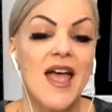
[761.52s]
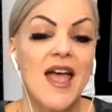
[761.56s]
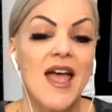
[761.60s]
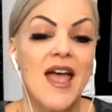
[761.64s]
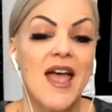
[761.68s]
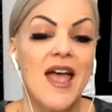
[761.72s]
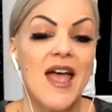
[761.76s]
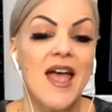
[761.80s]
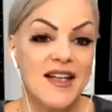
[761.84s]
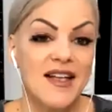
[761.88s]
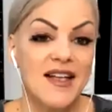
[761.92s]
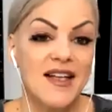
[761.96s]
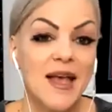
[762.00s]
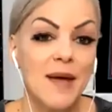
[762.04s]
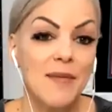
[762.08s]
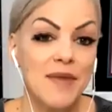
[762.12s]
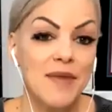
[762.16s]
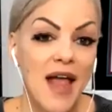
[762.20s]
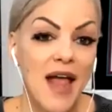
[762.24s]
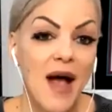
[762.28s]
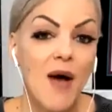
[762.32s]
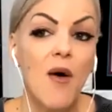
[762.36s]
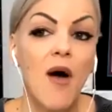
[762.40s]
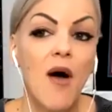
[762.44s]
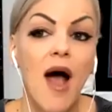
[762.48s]
except
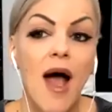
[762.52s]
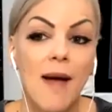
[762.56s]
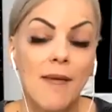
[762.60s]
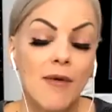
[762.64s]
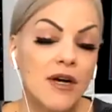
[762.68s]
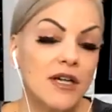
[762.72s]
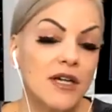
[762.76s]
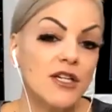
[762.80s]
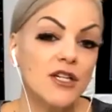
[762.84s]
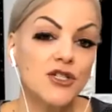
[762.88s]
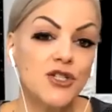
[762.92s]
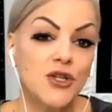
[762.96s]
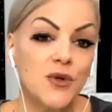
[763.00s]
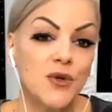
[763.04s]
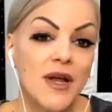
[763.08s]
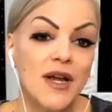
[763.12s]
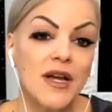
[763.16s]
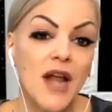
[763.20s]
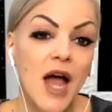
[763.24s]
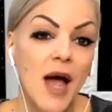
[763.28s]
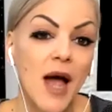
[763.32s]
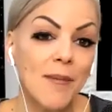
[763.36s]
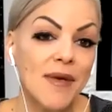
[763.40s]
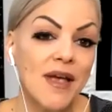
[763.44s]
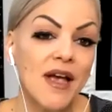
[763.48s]
now I'm going to do it
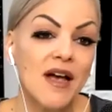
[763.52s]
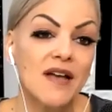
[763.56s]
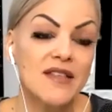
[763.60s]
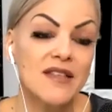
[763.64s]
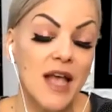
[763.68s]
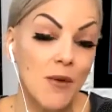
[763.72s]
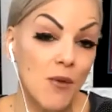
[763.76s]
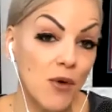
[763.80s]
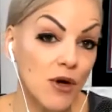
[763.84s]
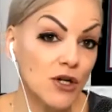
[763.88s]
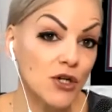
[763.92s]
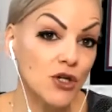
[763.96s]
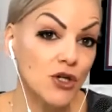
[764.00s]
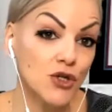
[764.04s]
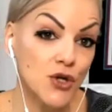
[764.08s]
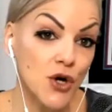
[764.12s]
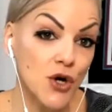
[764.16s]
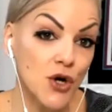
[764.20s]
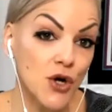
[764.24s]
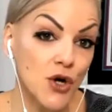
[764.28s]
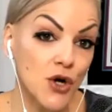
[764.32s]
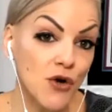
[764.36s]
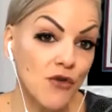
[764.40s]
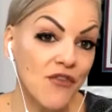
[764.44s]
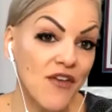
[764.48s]
not because I want a
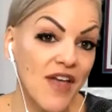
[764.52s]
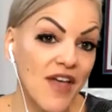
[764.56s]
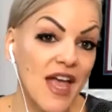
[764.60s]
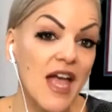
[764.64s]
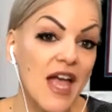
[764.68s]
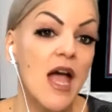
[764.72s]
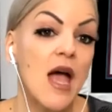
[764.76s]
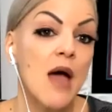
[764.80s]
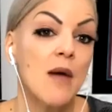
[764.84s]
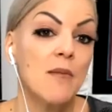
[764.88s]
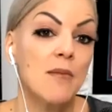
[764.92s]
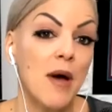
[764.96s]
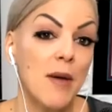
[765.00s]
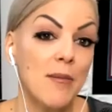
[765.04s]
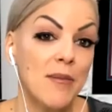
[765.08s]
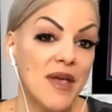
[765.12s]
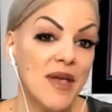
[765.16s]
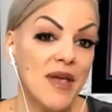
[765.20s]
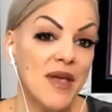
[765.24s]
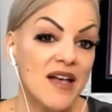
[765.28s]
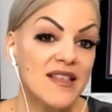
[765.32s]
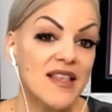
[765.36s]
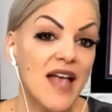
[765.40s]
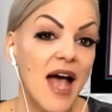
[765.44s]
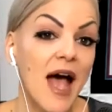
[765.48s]
trophy, but
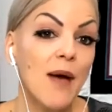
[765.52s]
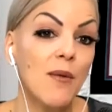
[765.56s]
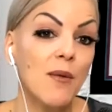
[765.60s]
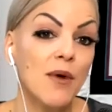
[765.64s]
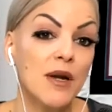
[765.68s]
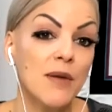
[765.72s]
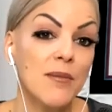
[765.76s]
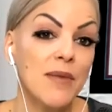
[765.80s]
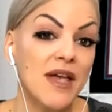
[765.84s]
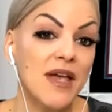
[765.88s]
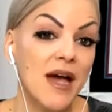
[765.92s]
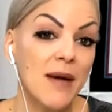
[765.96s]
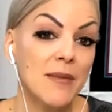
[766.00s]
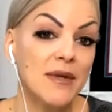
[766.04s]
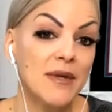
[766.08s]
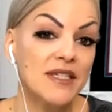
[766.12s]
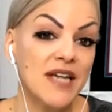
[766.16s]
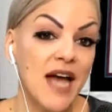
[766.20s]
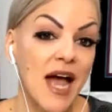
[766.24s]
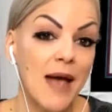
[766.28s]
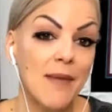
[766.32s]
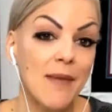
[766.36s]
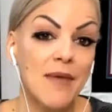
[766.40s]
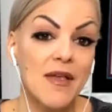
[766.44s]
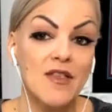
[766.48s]
because I want to become a
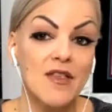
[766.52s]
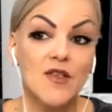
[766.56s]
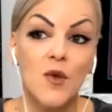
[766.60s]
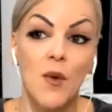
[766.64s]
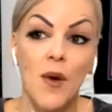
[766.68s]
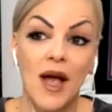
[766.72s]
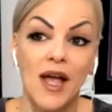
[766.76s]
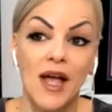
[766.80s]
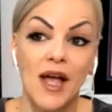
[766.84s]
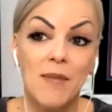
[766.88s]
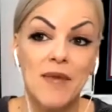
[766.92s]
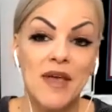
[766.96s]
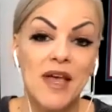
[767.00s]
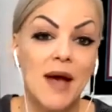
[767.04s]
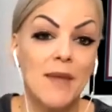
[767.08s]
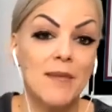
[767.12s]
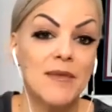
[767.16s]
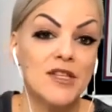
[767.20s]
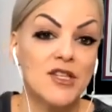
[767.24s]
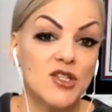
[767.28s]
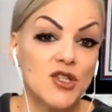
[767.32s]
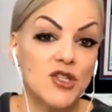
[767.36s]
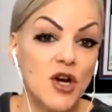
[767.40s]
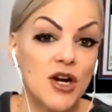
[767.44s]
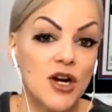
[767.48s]
diamond, so I can become a
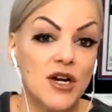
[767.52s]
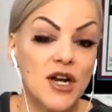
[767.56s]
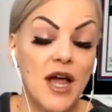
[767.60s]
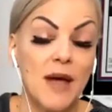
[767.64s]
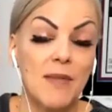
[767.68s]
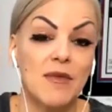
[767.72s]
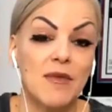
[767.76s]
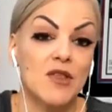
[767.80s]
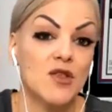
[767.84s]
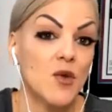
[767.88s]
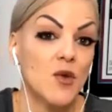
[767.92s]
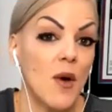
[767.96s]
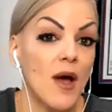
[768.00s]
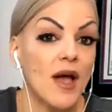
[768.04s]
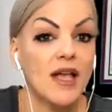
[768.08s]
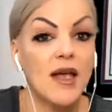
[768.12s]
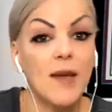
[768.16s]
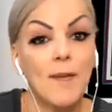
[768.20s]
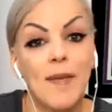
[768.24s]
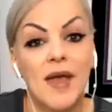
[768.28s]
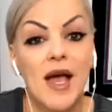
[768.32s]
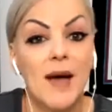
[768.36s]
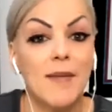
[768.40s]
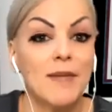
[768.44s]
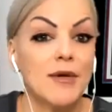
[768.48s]
star diamond, so I can
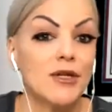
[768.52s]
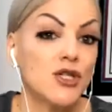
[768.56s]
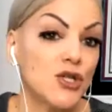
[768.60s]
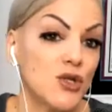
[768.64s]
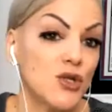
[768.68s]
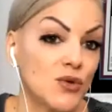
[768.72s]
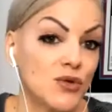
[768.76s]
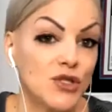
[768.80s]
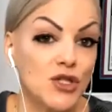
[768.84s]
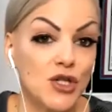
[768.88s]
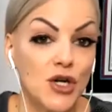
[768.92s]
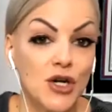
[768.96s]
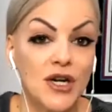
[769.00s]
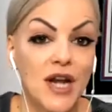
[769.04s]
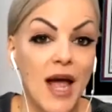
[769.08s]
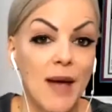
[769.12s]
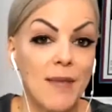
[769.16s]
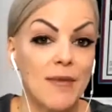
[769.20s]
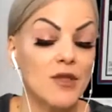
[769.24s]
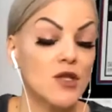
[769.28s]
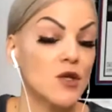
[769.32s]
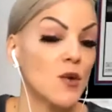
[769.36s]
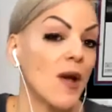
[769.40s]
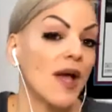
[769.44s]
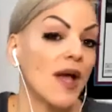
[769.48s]
become a 2-star diamond,
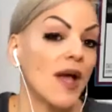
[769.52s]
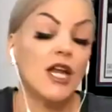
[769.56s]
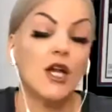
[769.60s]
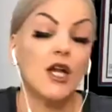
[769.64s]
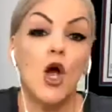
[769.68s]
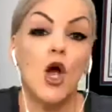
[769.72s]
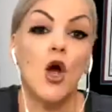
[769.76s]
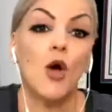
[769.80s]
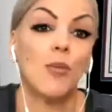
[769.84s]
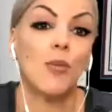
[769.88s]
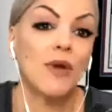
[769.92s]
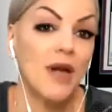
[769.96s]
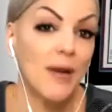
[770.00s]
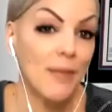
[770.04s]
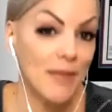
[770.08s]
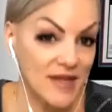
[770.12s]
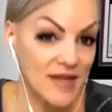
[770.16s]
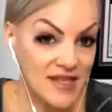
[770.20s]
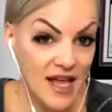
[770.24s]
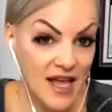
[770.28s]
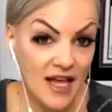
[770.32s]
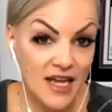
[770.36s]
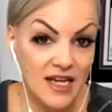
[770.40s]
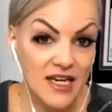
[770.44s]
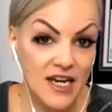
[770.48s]
so I can open up a
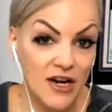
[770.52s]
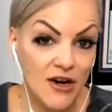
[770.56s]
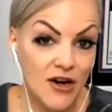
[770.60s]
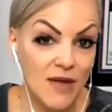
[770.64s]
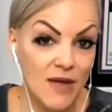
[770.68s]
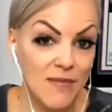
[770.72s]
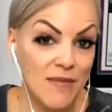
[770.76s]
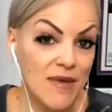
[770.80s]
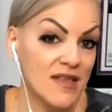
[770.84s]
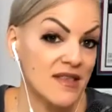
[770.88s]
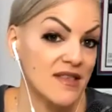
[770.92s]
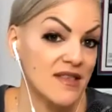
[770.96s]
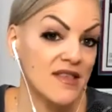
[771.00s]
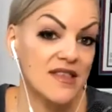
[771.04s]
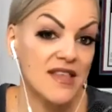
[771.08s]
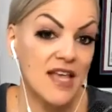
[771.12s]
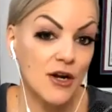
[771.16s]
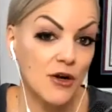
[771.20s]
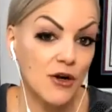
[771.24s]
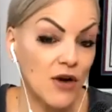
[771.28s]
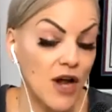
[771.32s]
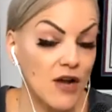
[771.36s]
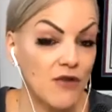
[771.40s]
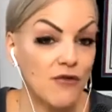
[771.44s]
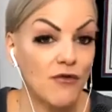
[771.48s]
secondary business center
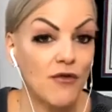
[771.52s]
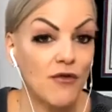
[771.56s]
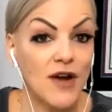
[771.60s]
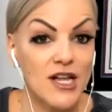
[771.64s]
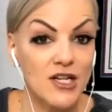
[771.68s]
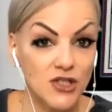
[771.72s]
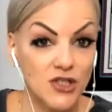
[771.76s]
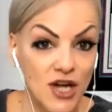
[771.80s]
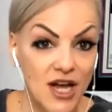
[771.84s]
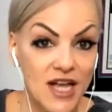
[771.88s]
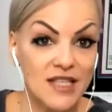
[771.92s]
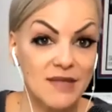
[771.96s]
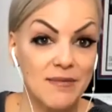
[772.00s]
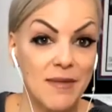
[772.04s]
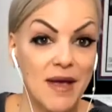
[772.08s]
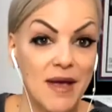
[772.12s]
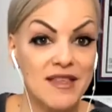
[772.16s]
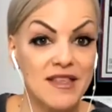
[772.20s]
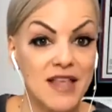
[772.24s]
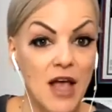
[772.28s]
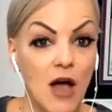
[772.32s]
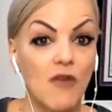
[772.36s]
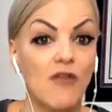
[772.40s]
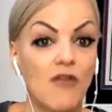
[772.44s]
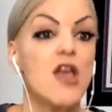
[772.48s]
and franchise
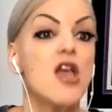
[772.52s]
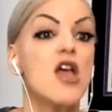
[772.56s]
myself.